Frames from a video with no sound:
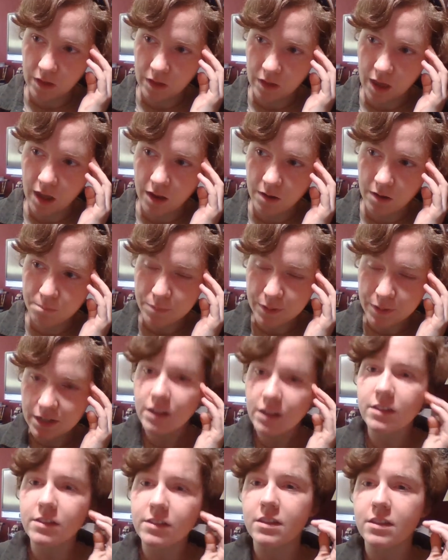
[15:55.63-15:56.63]
And
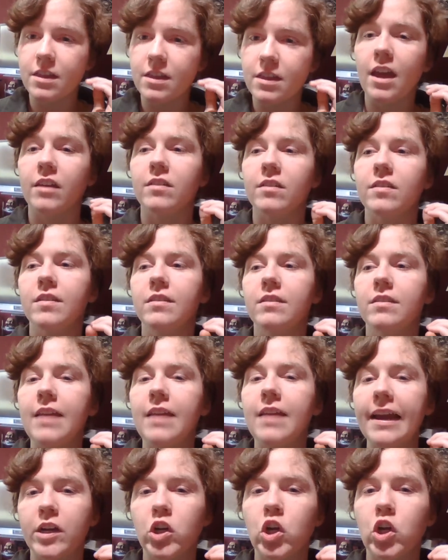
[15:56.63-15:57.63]
because of this,
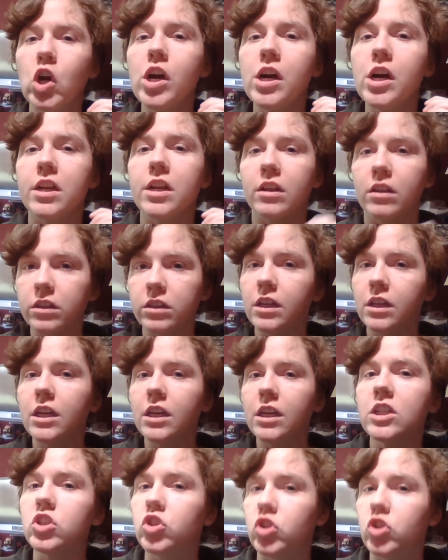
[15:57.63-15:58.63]
that could
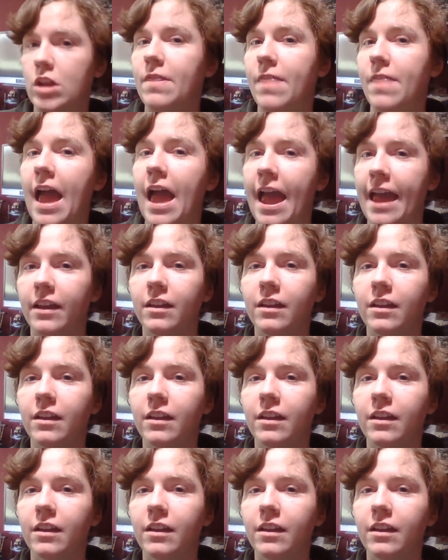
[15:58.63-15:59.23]
lead to that.